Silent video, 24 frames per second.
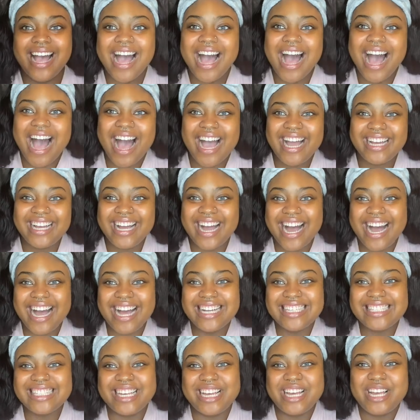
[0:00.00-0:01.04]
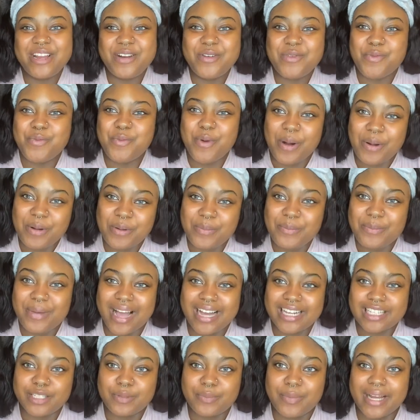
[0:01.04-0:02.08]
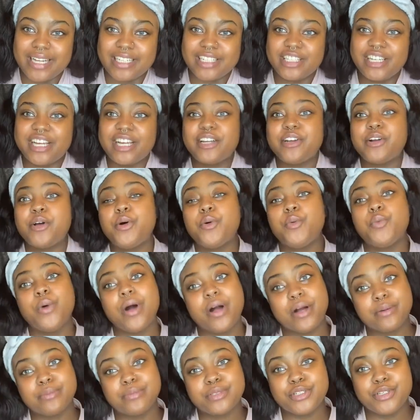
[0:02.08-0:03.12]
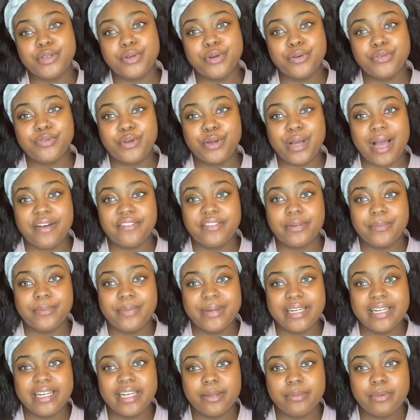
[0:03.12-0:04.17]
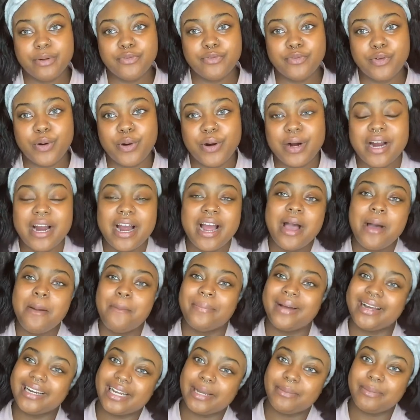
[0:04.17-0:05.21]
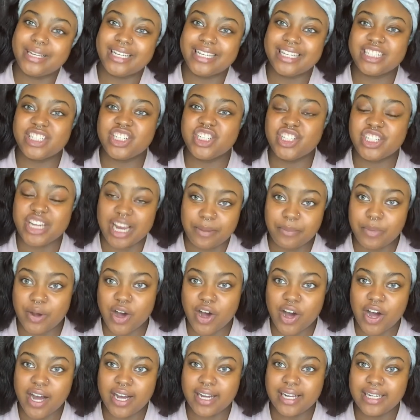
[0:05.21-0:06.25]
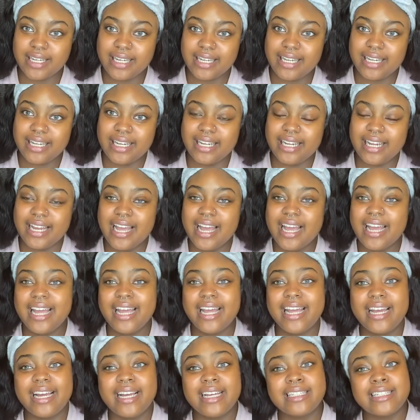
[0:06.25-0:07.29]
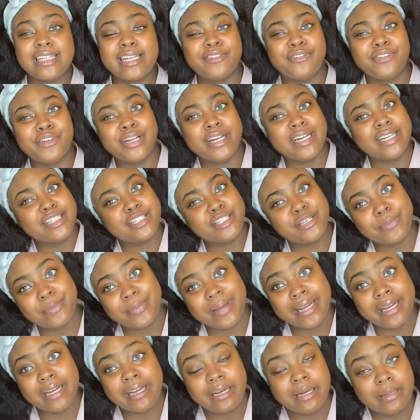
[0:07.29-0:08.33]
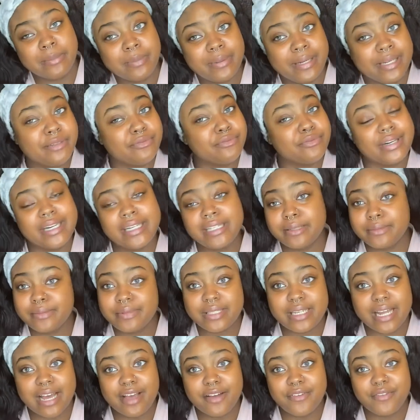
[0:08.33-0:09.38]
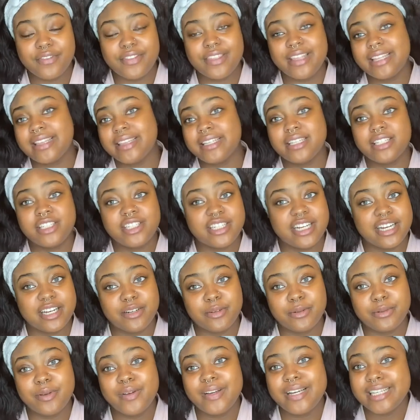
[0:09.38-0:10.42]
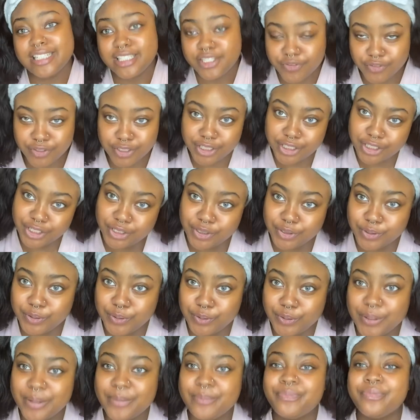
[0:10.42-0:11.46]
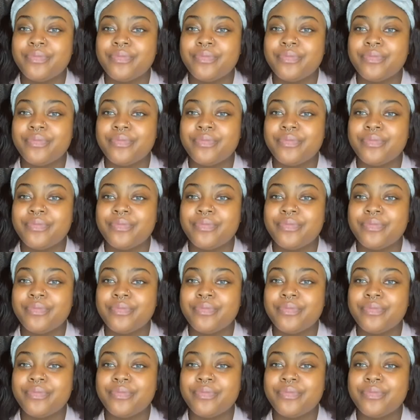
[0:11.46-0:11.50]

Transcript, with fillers: Hi guys and welcome back to my channel. Welcome to if you haven't been here before. My name is Jay Mahogany and if you're into makeup and random stuff then this channel is for you.